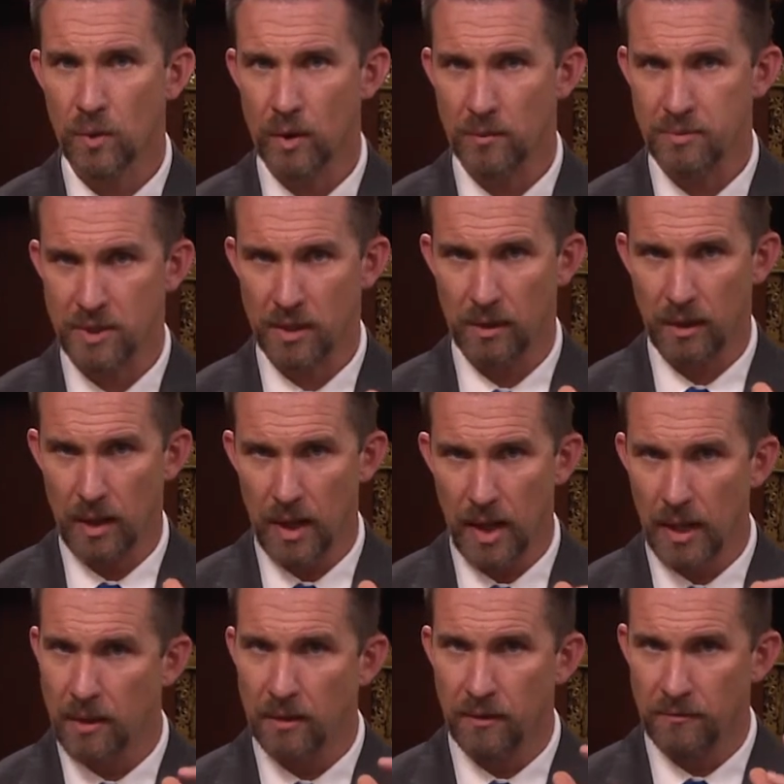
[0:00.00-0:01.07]
groups, a
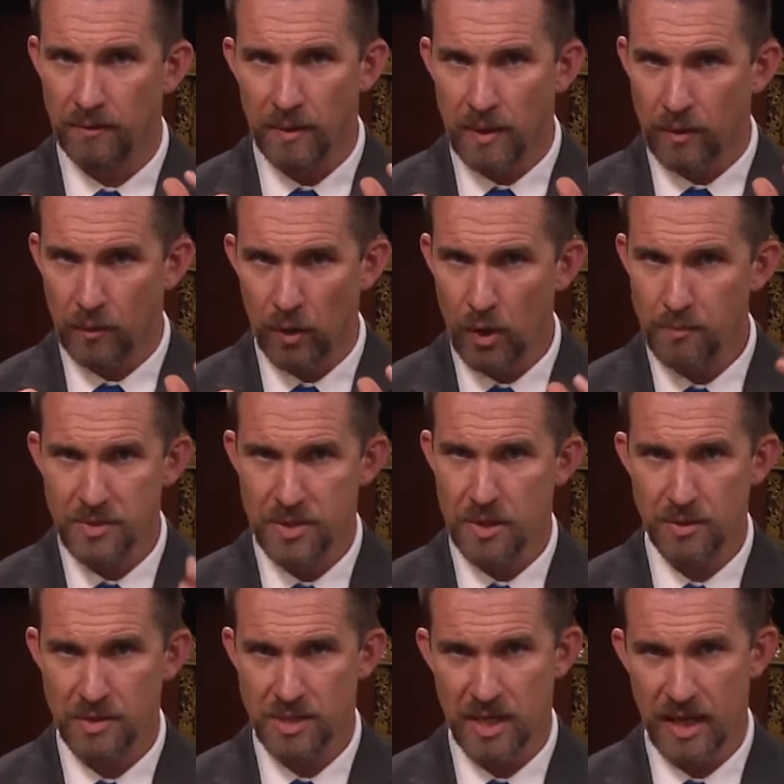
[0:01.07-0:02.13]
lot of groups that
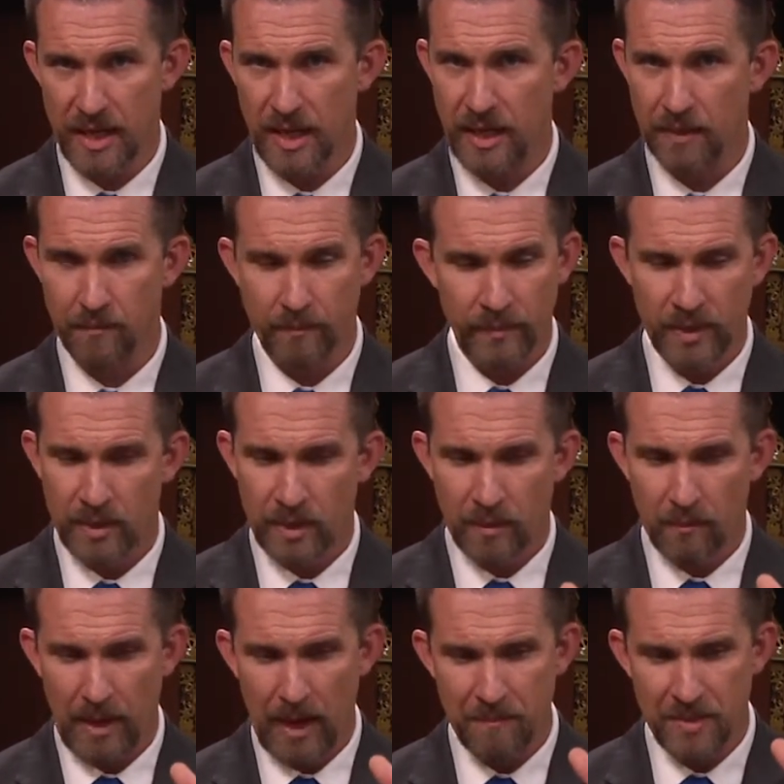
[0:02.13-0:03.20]
are saying,
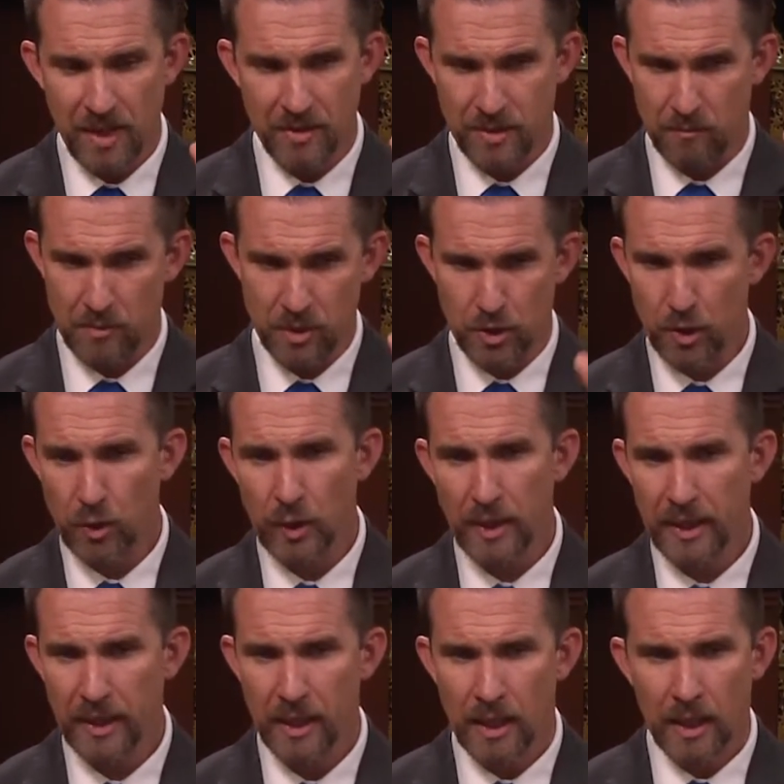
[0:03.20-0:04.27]
Baptism's
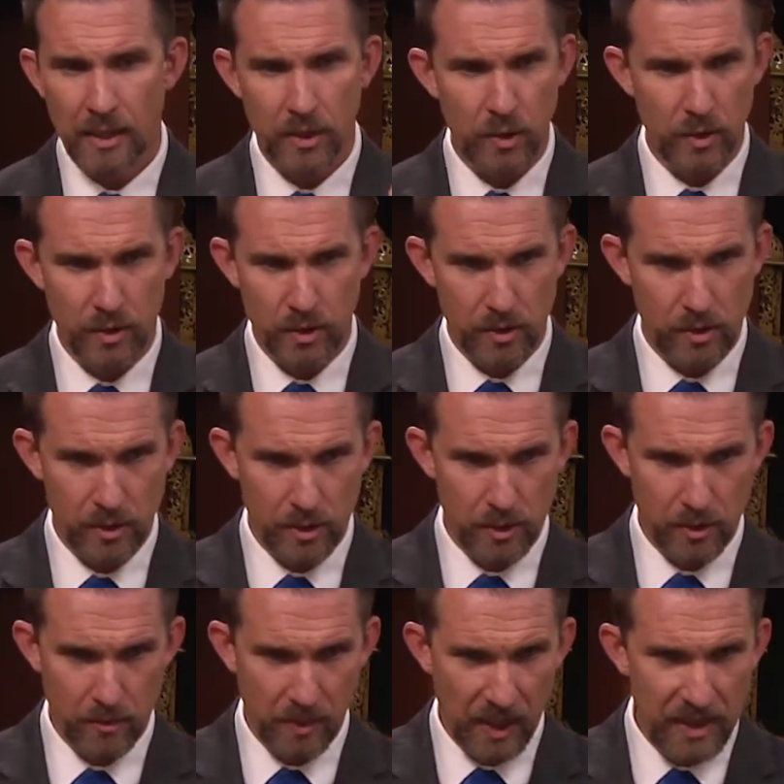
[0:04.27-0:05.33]
good. You, you,
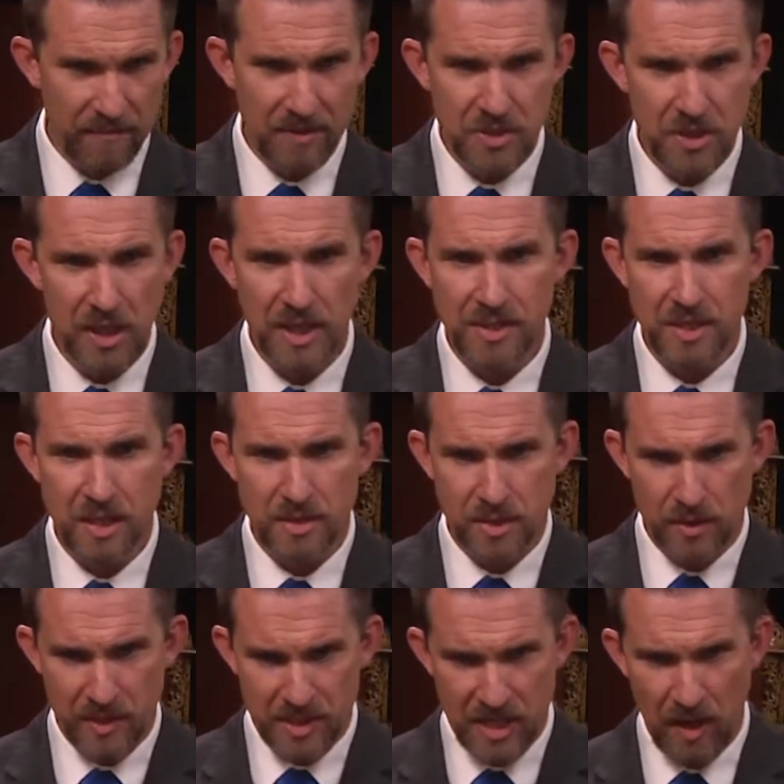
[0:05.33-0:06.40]
you believe in Jesus.
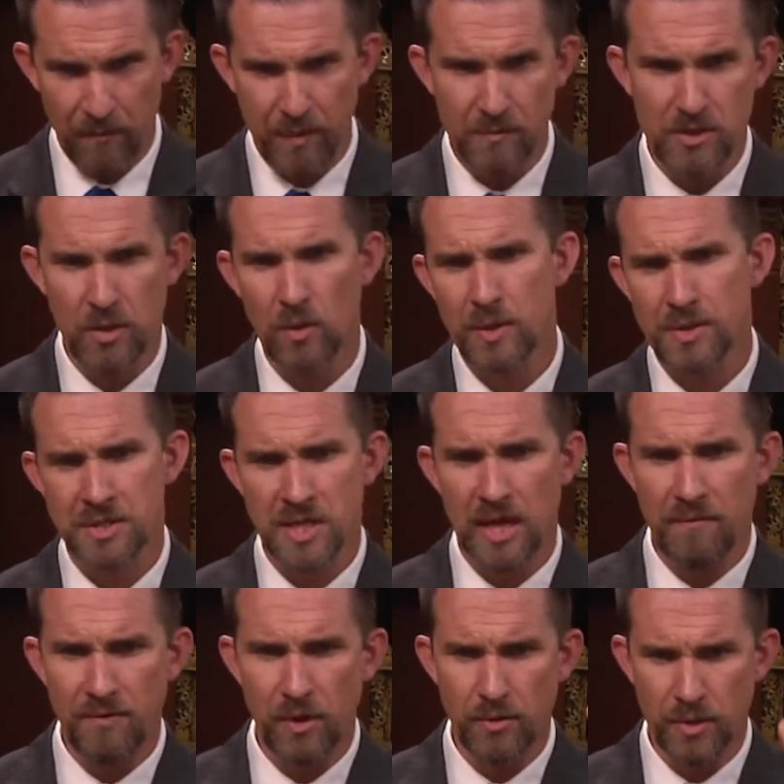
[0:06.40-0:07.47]
You accept Him as Lord and
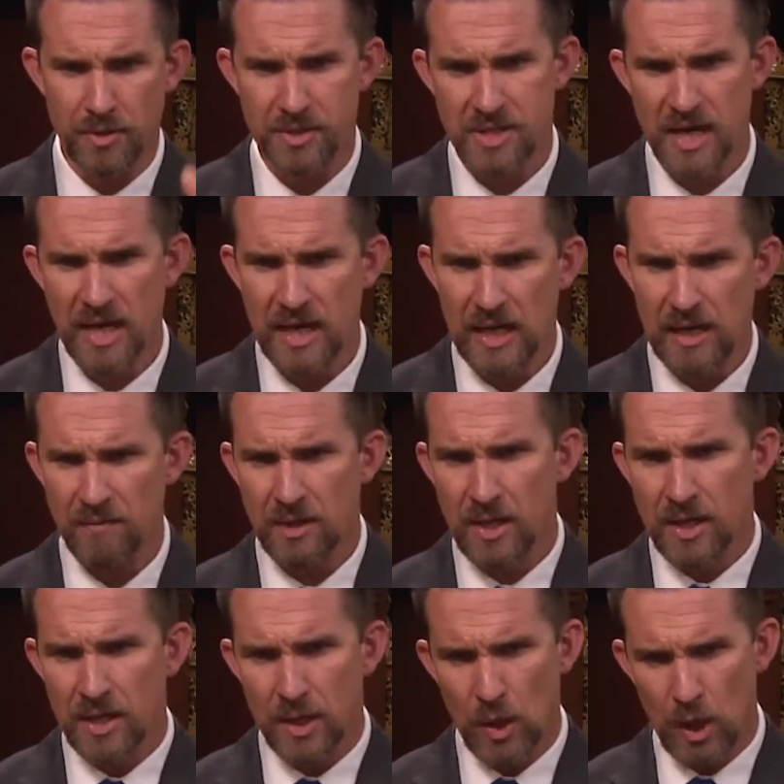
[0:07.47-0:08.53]
Savior. You're saved.
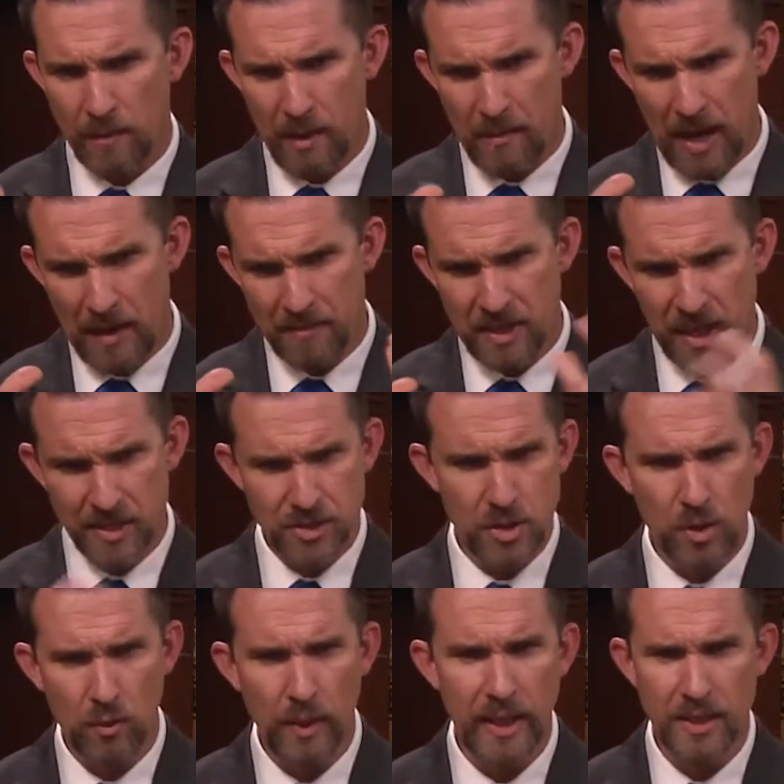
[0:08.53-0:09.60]
You ought to be baptized
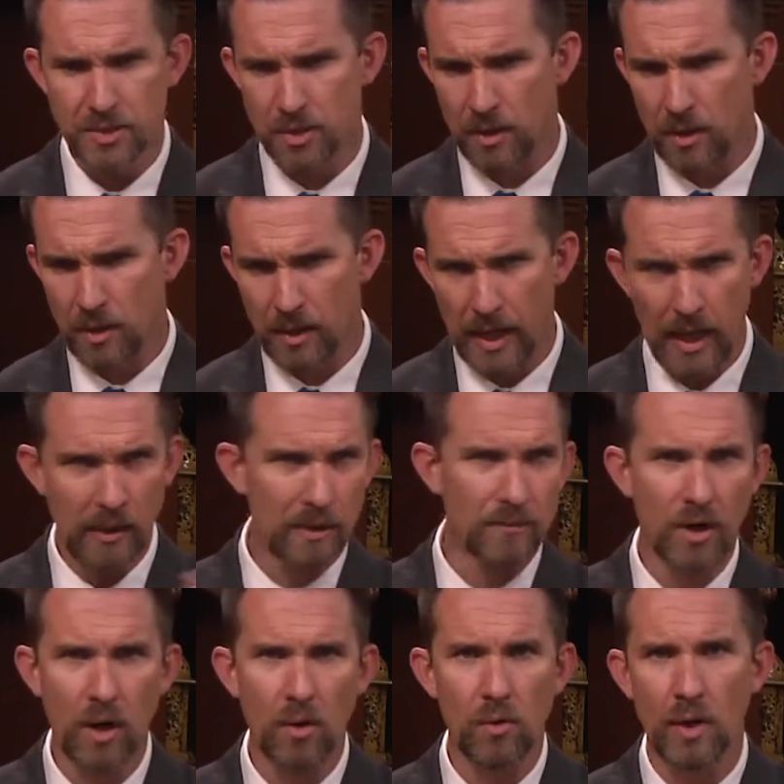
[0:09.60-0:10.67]
two weeks or
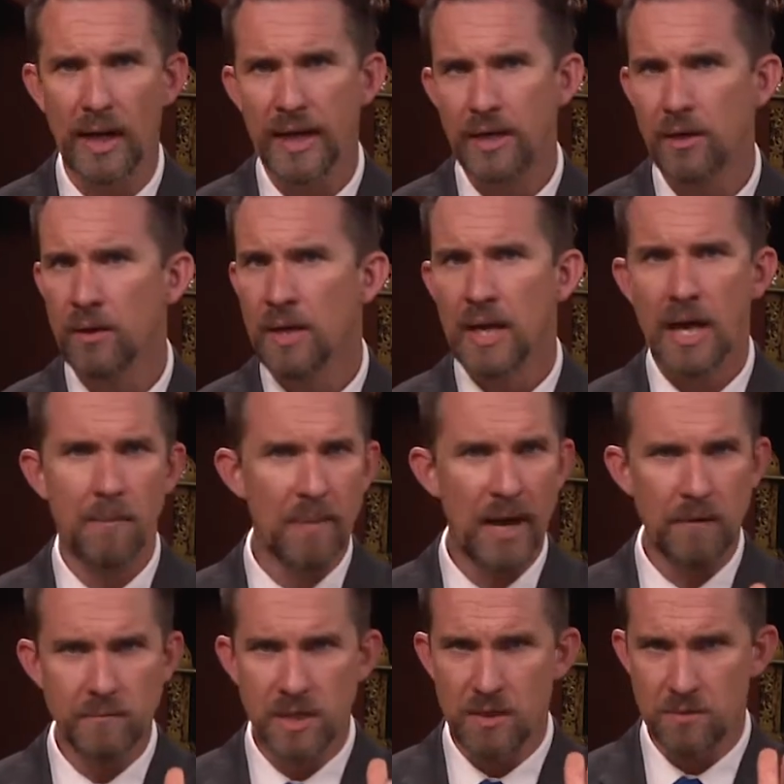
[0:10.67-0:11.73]
however long later. And
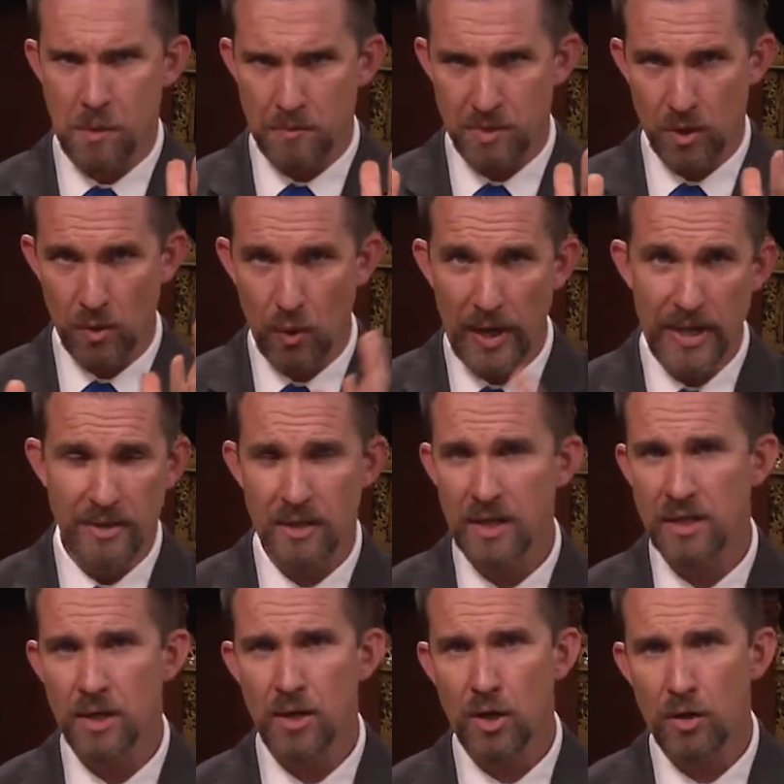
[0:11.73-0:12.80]
baptism's a great
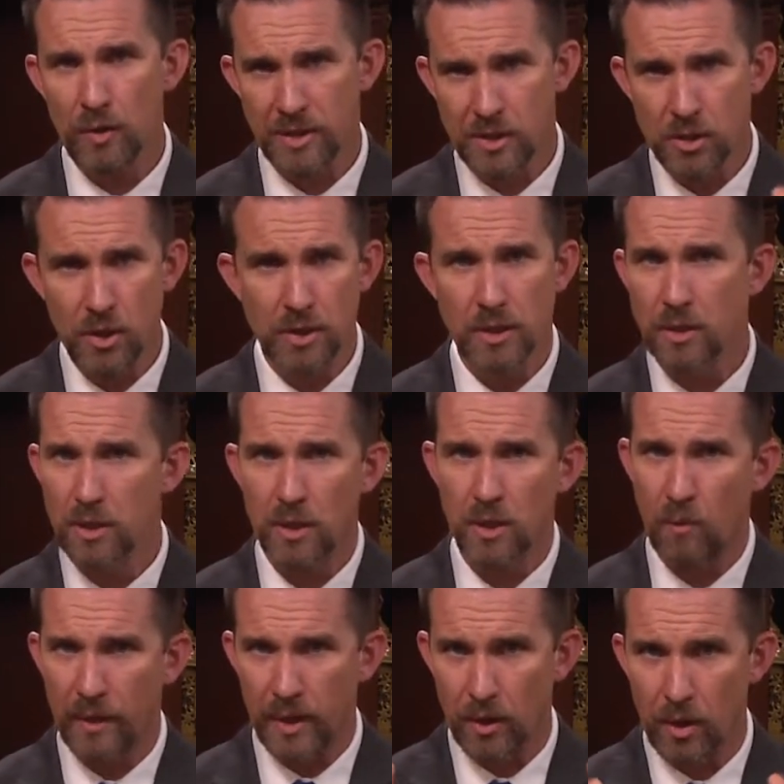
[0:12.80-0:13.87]
thing to do. It's good to
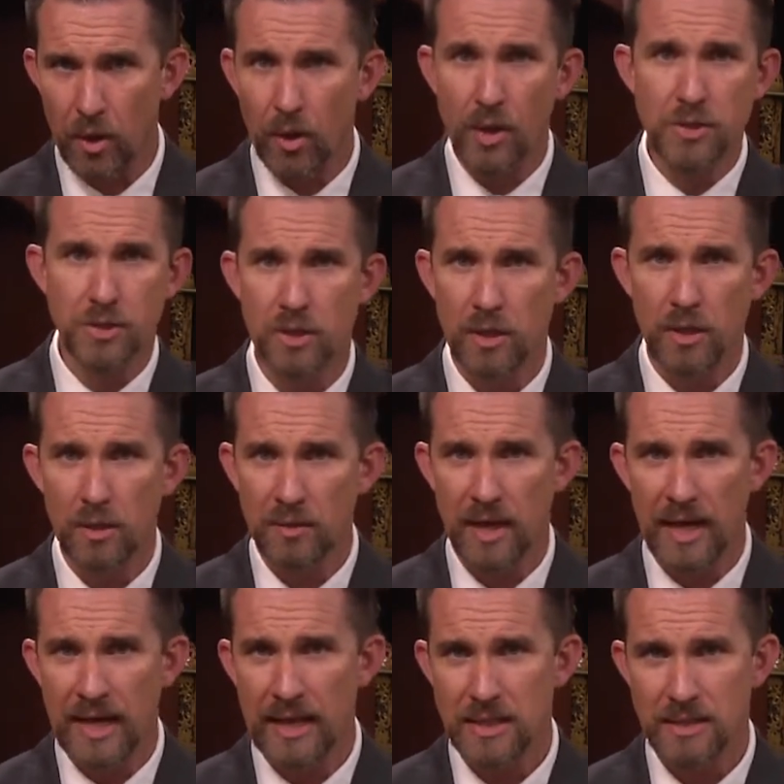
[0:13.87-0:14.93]
do. We encourage you to do
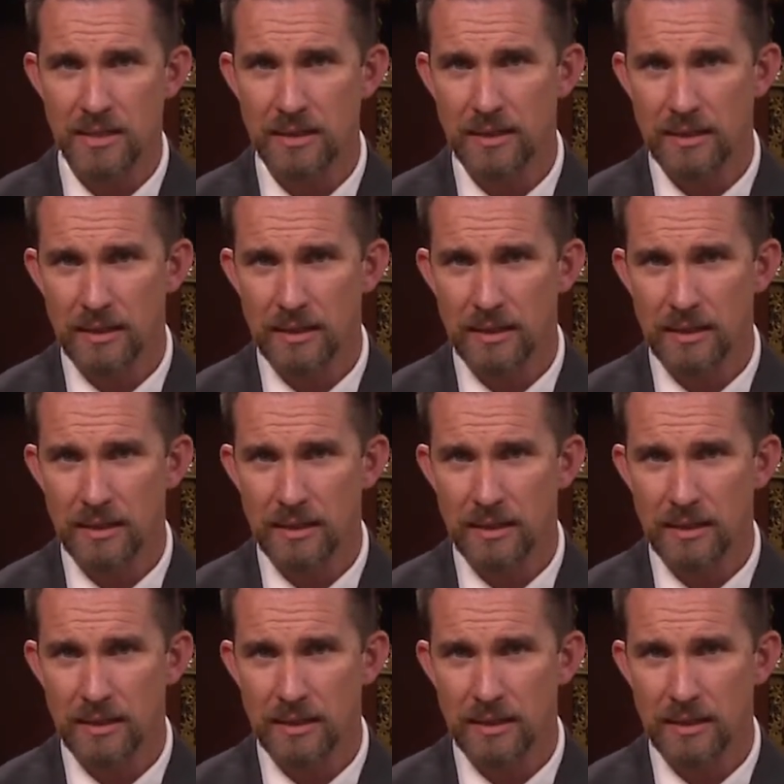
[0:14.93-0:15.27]
that